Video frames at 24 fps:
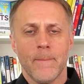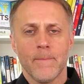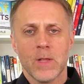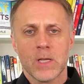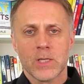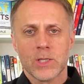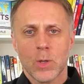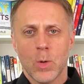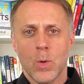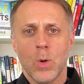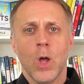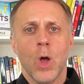
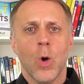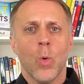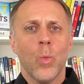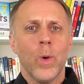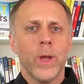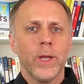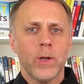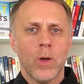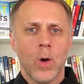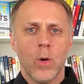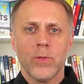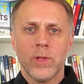So
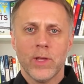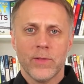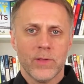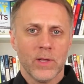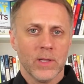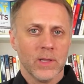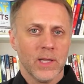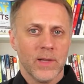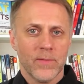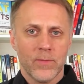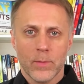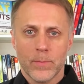we know that the
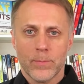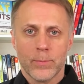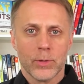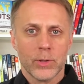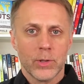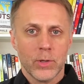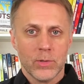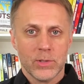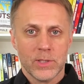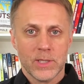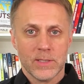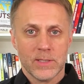liver
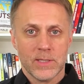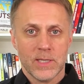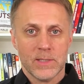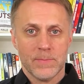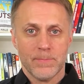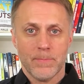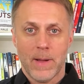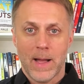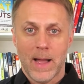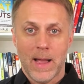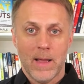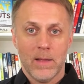produces this
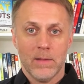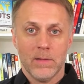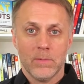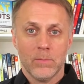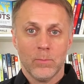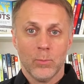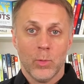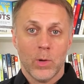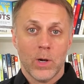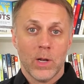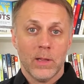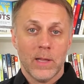bile,
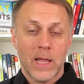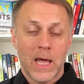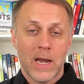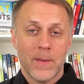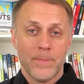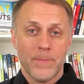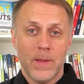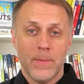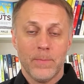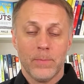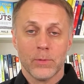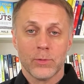and what a lot
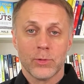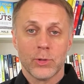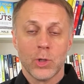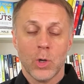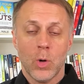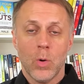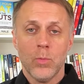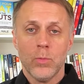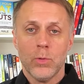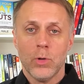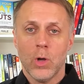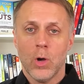of people
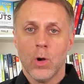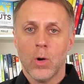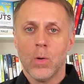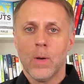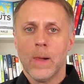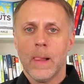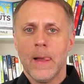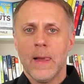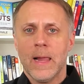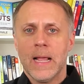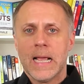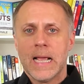don't know
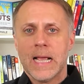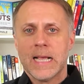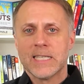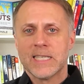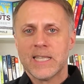is